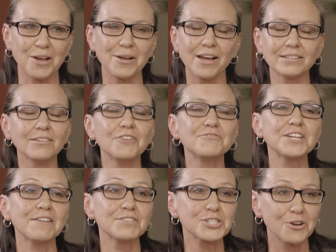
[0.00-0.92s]
I'd love to
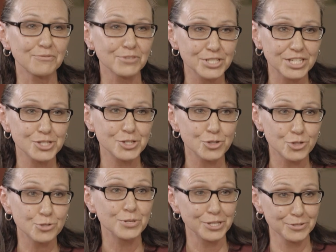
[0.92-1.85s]
have this conversation
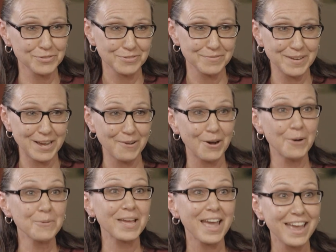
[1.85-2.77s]
2 years from now.
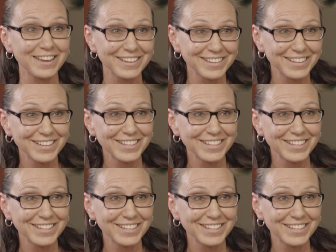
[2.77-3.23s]
Okay,